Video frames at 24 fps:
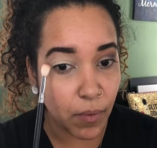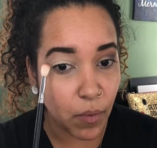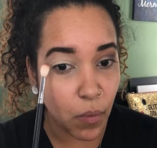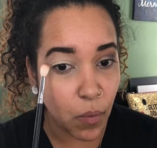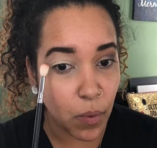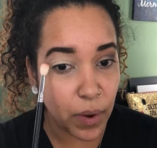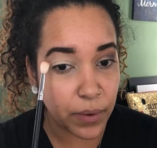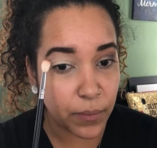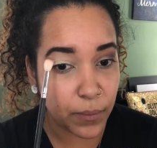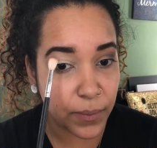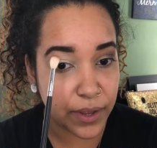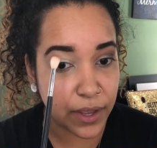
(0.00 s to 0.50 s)

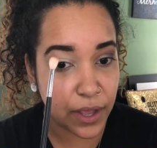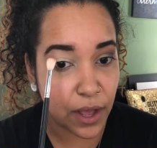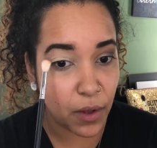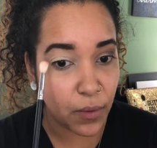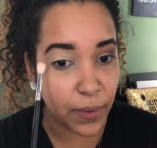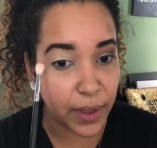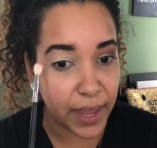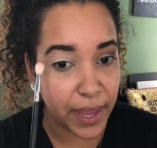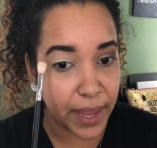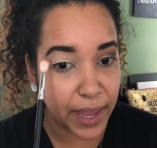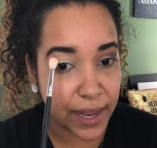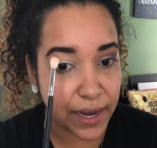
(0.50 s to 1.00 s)
when we
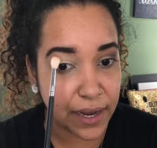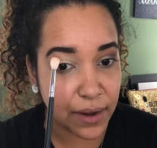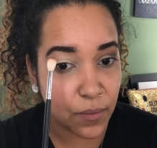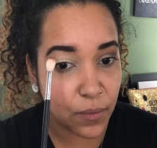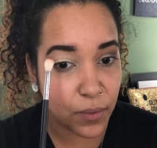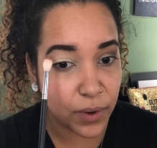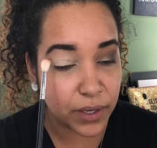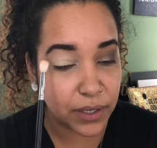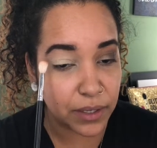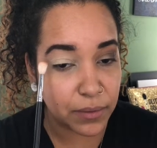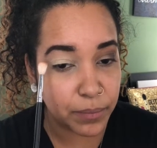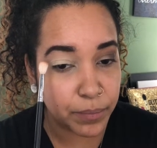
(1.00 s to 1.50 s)
go in,
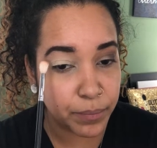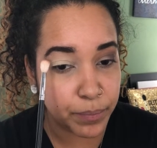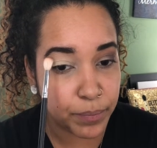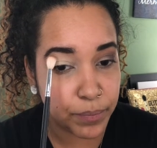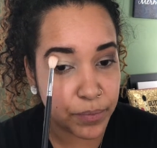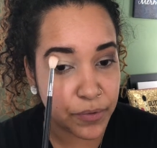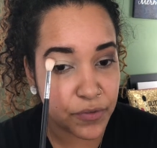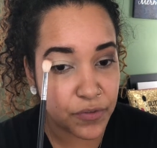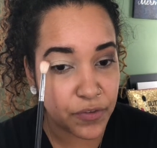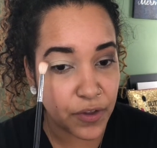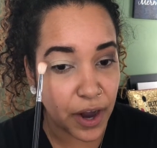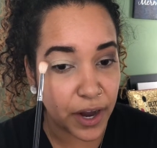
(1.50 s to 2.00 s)
we're
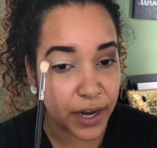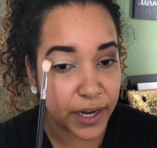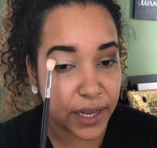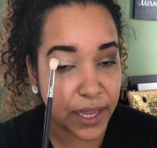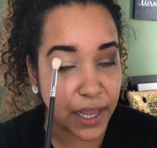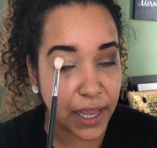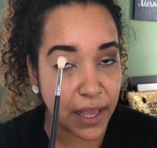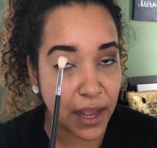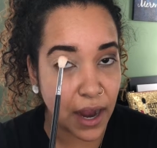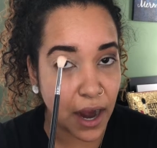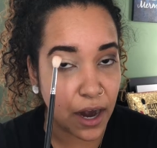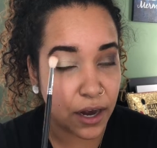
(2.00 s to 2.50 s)

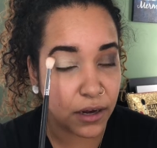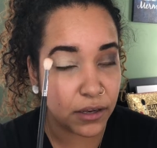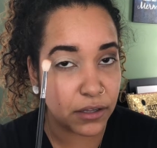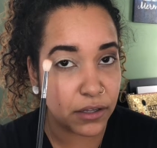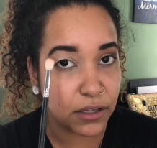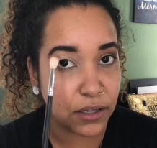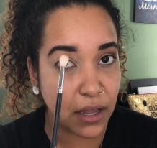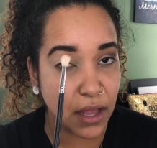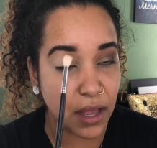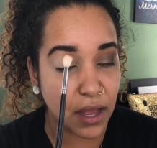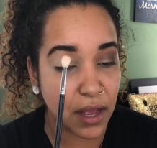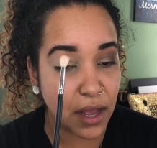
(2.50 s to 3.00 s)
starting our
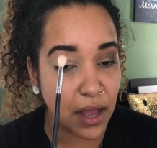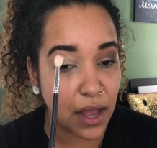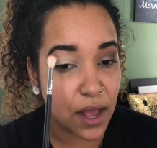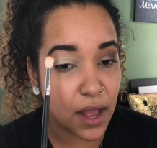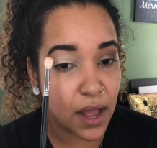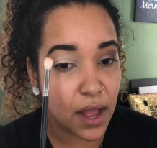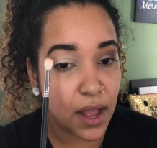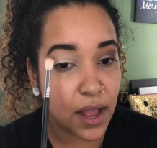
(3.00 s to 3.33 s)
look